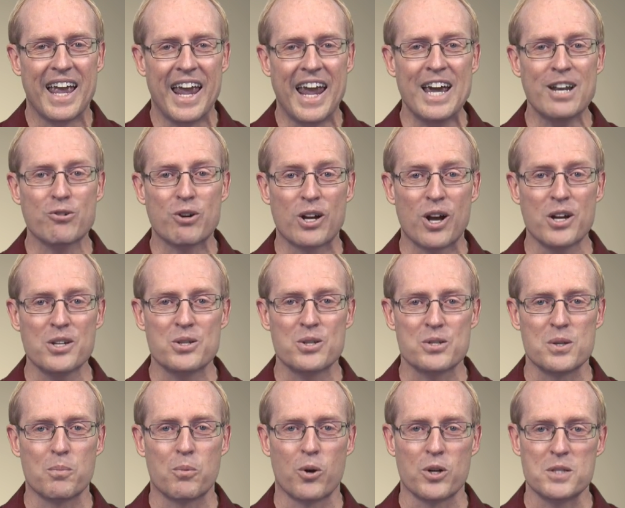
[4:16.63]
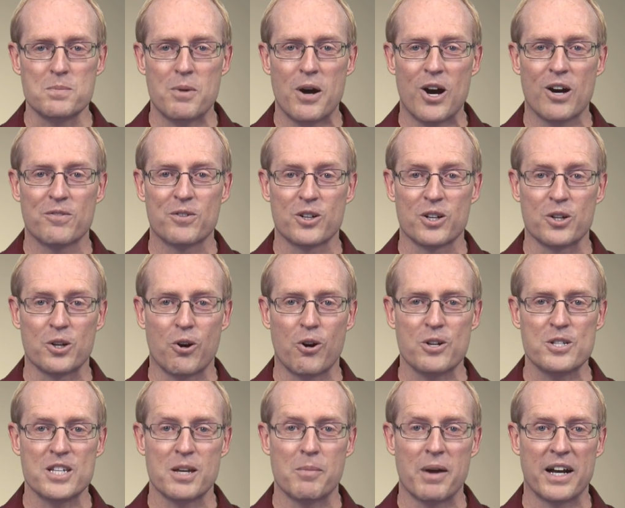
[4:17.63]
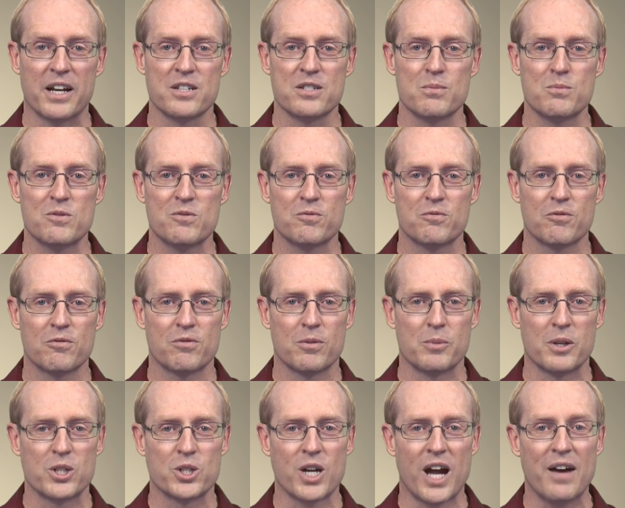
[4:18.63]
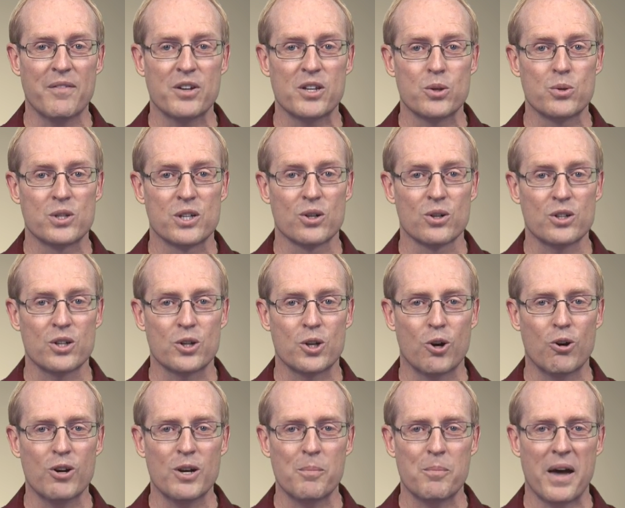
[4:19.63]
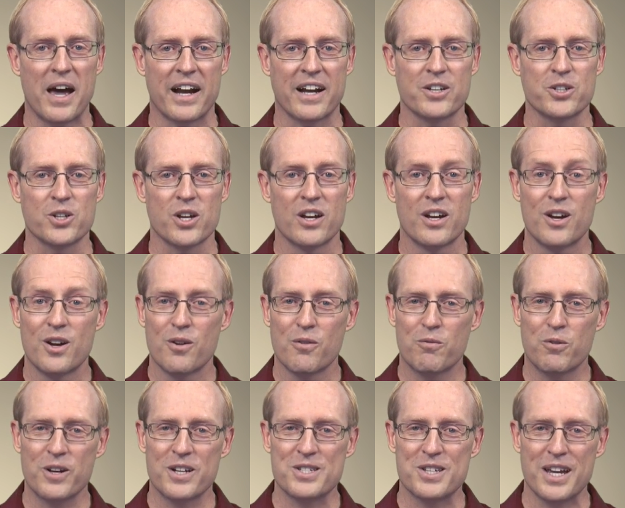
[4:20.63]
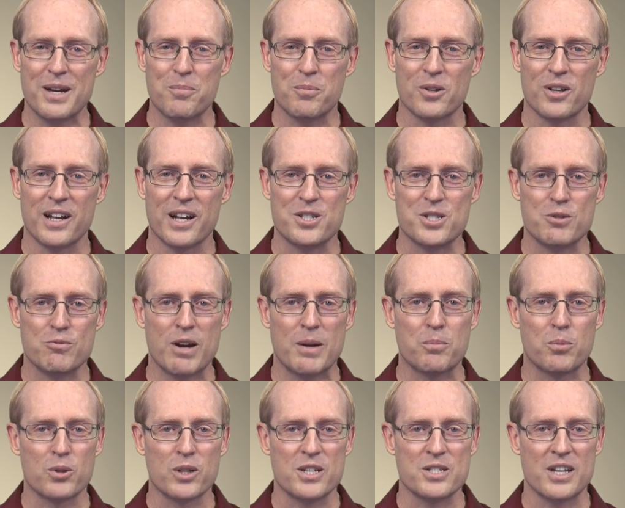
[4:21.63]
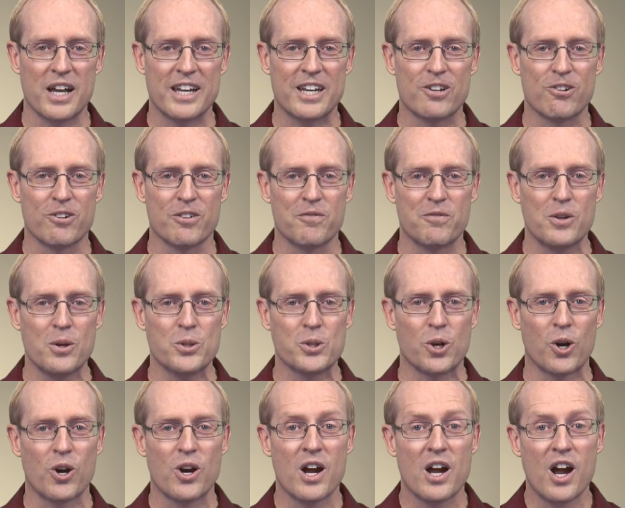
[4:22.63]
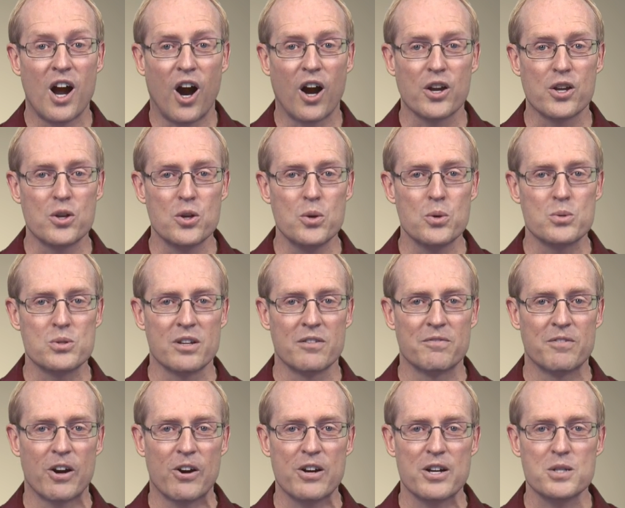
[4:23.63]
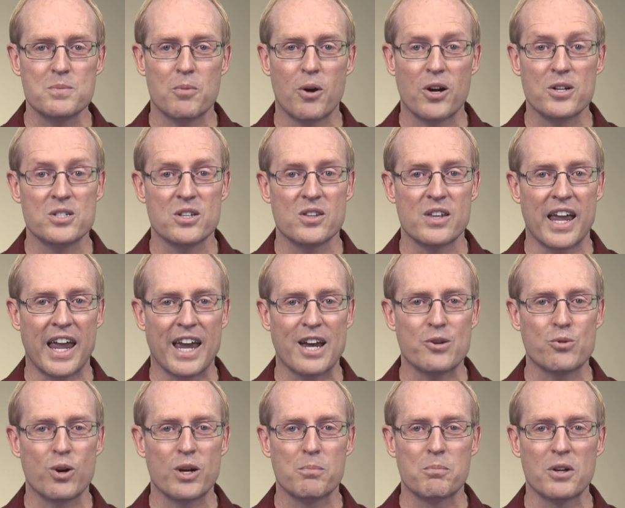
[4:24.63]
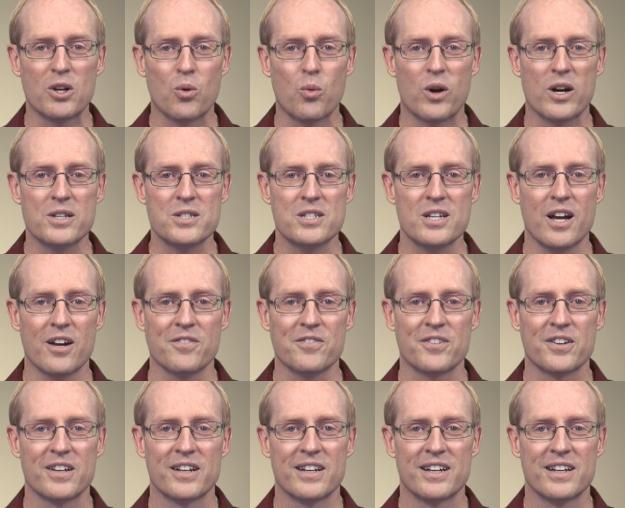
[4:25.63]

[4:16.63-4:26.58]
Android also supports powerful concurrency mechanisms from the Java util concurrent package. For example, its Threadpool executor and future are used in various parts of the Android middleware itself.